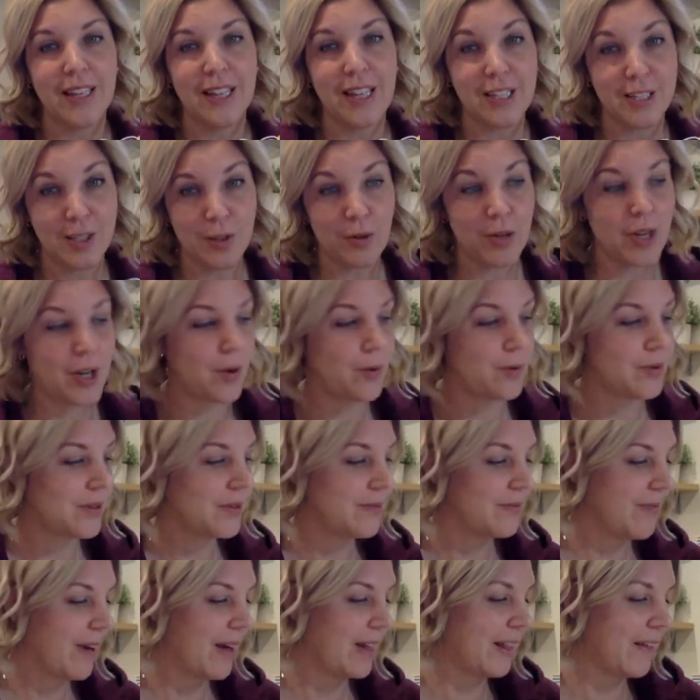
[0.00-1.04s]
it's so cute.
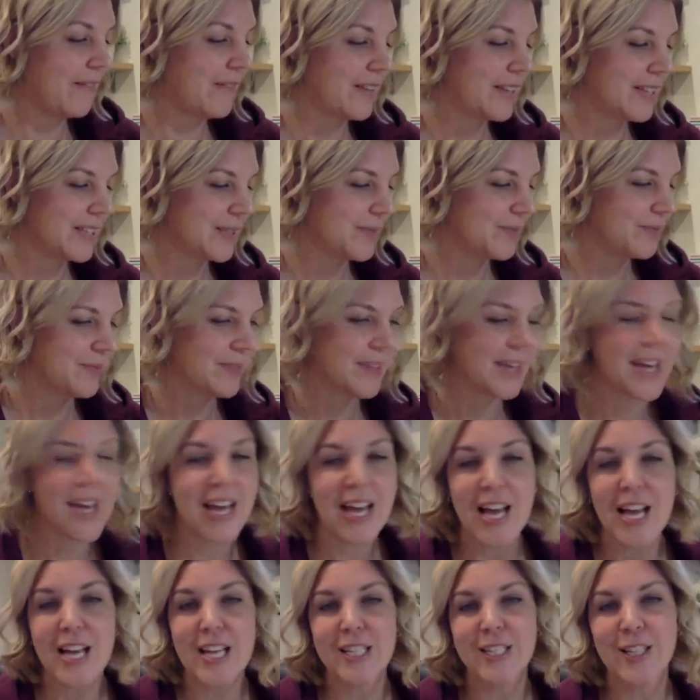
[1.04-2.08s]
I love these.
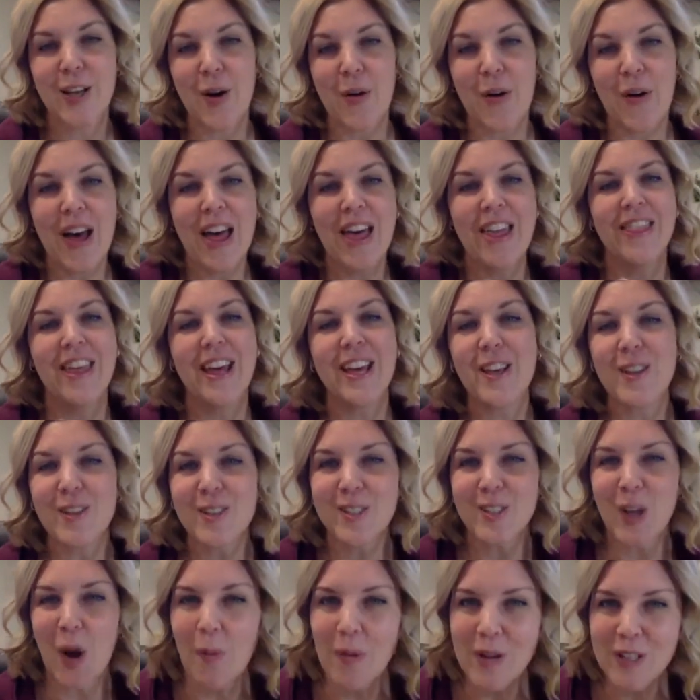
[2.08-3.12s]
So thank you
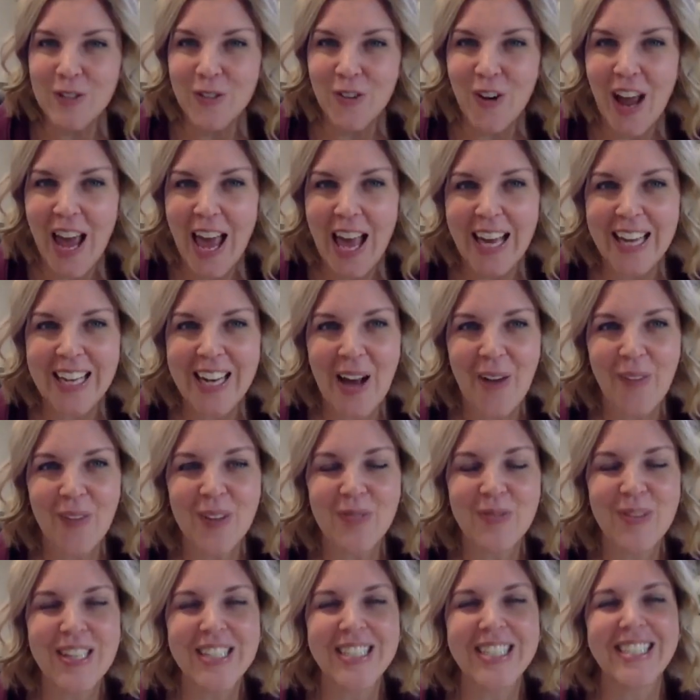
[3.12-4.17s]
so much for hanging out
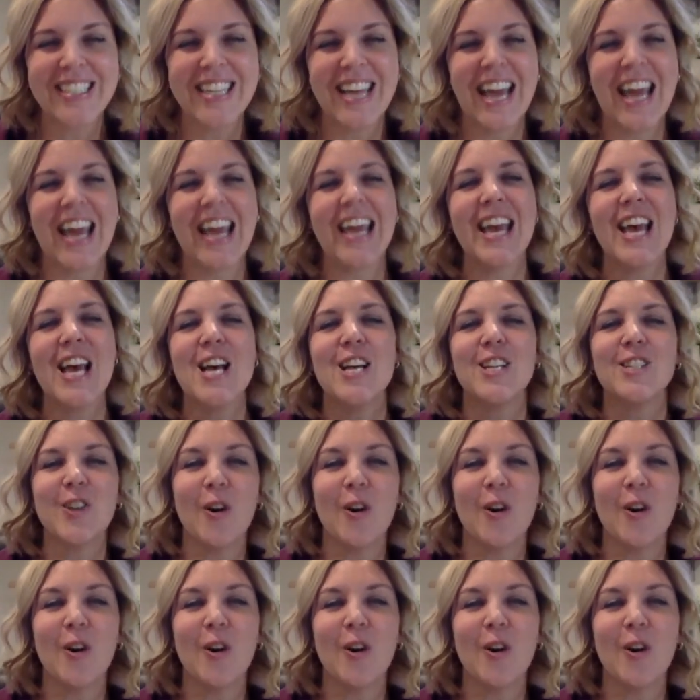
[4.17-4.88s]
with me today.